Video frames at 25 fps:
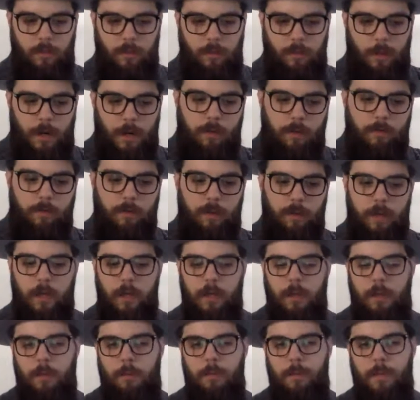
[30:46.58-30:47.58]

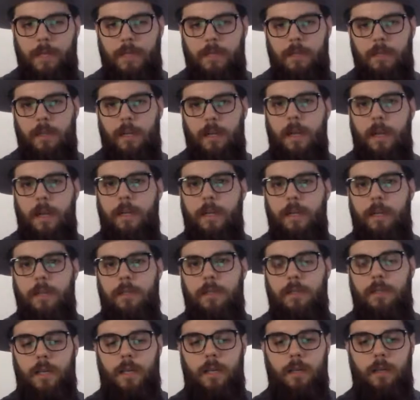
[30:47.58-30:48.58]
crowdfunding, the basic idea
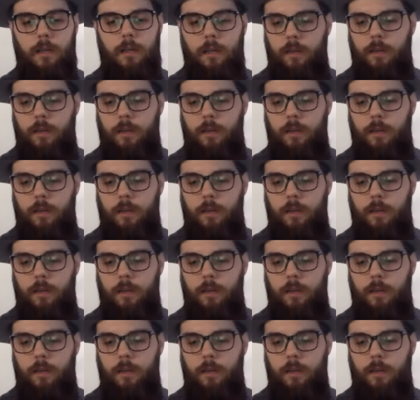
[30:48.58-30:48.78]
is that,